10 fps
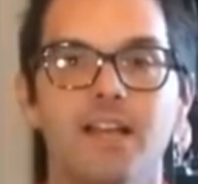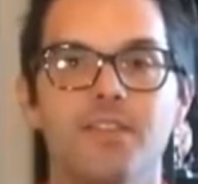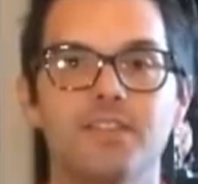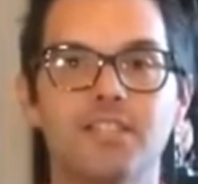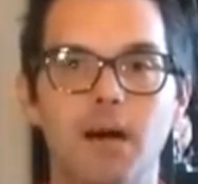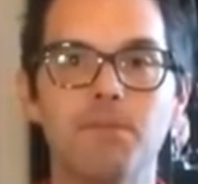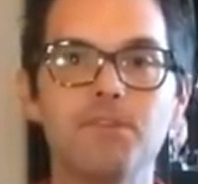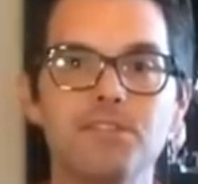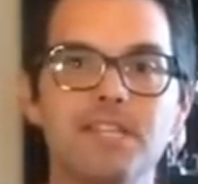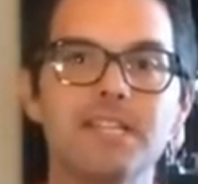The
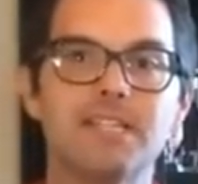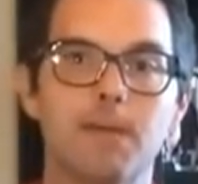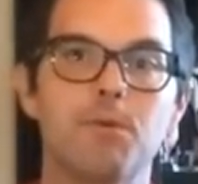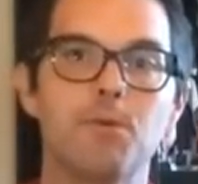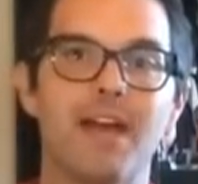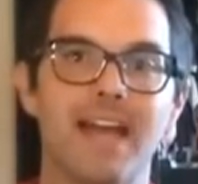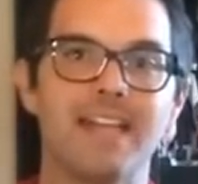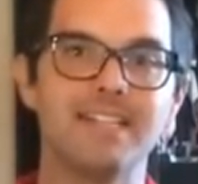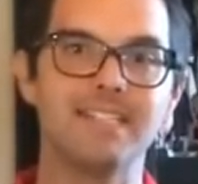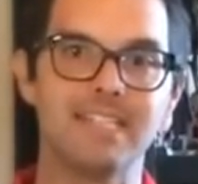
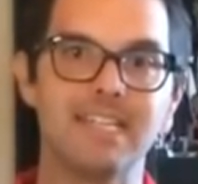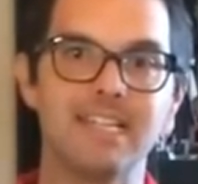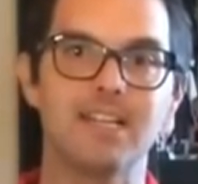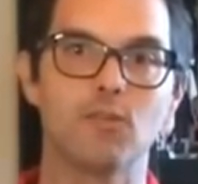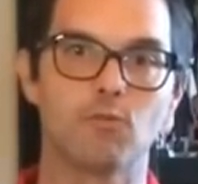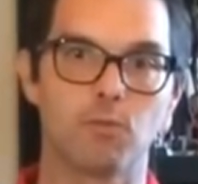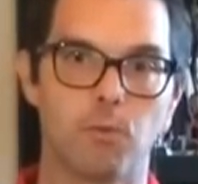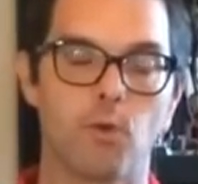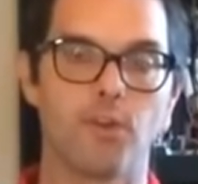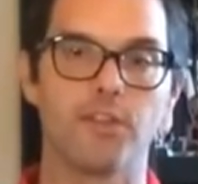WDWNT
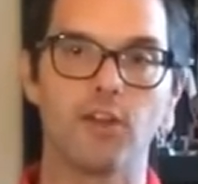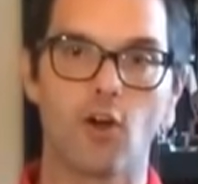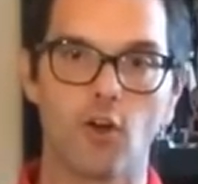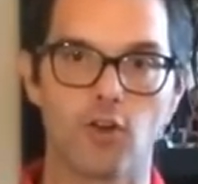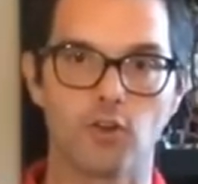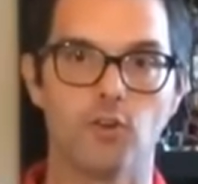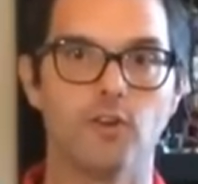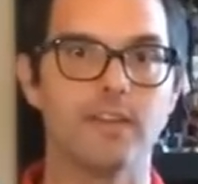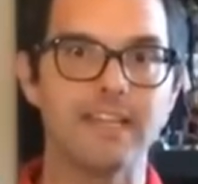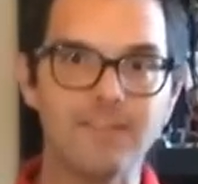report, the
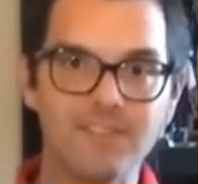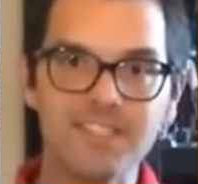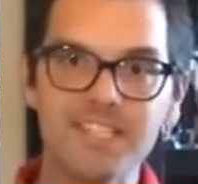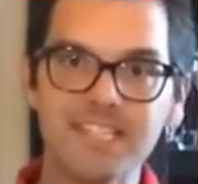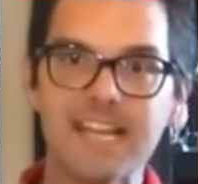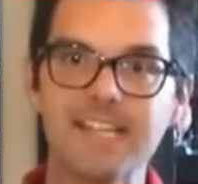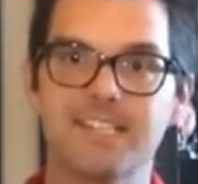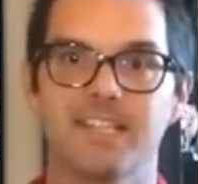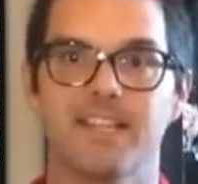article, even states in